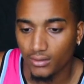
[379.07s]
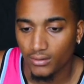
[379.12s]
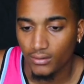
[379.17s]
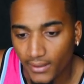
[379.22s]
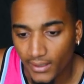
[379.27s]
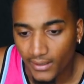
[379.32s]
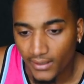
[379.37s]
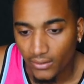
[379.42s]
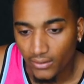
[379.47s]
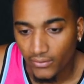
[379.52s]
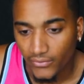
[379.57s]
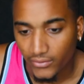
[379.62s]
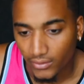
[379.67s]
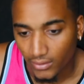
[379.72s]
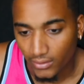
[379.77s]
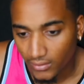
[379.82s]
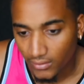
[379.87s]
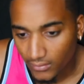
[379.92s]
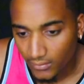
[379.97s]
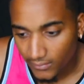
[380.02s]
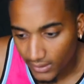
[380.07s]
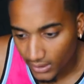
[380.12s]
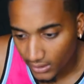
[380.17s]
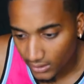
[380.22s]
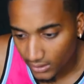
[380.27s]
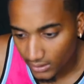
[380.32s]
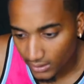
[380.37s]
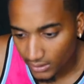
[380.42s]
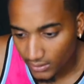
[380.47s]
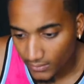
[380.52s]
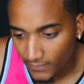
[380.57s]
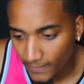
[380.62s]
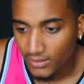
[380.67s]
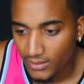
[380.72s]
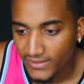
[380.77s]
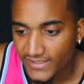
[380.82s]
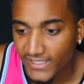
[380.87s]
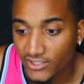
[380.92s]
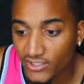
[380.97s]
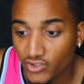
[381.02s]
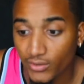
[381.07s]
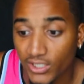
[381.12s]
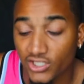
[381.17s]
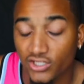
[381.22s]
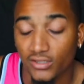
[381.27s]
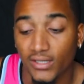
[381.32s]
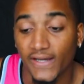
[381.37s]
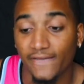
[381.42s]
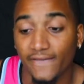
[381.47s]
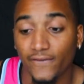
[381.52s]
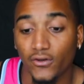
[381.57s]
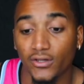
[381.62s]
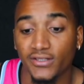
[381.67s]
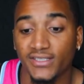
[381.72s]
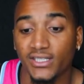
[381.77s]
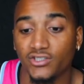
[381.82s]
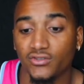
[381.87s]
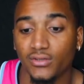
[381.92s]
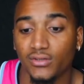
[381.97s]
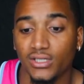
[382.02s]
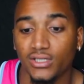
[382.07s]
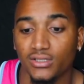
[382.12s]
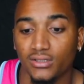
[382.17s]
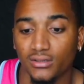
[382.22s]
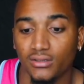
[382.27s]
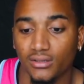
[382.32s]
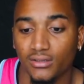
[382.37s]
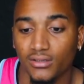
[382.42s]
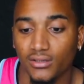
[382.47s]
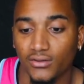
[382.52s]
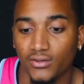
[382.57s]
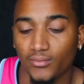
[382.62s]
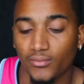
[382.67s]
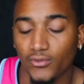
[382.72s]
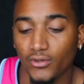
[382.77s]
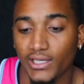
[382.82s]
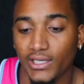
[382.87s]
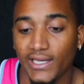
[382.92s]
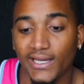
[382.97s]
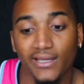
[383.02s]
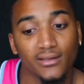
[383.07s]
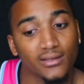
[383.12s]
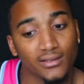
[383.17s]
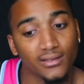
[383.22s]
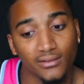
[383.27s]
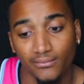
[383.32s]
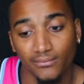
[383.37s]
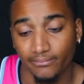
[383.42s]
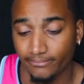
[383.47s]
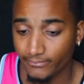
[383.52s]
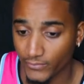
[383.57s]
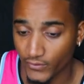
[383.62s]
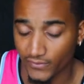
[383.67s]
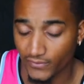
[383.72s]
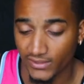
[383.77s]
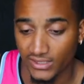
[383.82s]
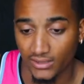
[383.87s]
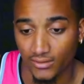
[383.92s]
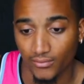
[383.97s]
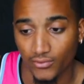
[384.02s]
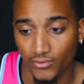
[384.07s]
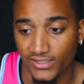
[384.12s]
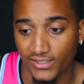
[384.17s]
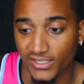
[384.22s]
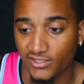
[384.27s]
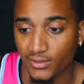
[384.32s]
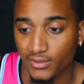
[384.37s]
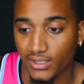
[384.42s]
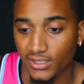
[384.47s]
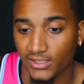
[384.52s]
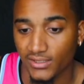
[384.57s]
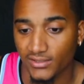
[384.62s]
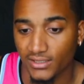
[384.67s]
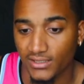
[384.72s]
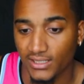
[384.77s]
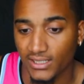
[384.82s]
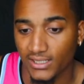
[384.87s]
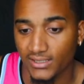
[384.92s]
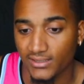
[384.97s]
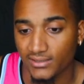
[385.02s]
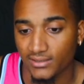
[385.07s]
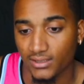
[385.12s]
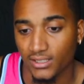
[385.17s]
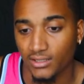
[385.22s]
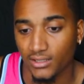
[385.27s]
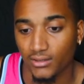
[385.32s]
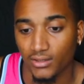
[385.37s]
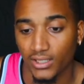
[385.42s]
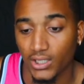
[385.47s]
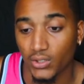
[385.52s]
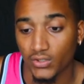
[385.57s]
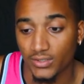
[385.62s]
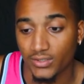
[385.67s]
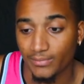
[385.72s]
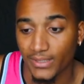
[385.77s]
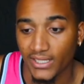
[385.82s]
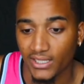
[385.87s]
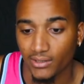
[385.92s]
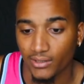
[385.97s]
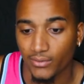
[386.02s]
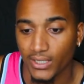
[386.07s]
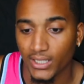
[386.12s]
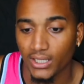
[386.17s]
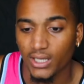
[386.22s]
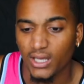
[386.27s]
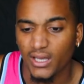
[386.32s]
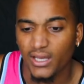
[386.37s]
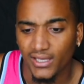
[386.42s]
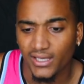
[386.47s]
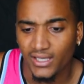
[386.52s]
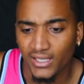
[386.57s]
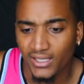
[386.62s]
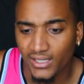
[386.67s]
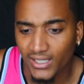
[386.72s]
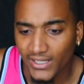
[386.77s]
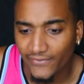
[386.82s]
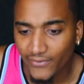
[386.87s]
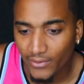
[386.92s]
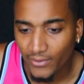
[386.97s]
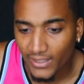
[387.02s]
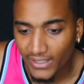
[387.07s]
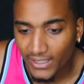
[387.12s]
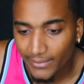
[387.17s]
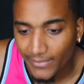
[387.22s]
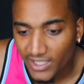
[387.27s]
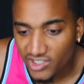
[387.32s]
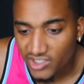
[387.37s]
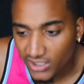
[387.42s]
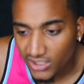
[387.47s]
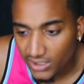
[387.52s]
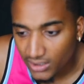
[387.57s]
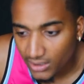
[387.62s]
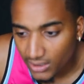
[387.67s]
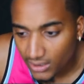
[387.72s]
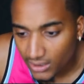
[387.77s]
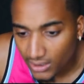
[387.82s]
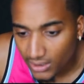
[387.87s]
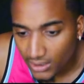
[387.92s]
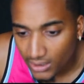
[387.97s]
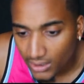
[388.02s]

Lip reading: That looks good right here. Saturation, I forgot the saturation. The more you add, obviously the more saturated it is, the less it goes black and white. Here, I feel like I'm actually going to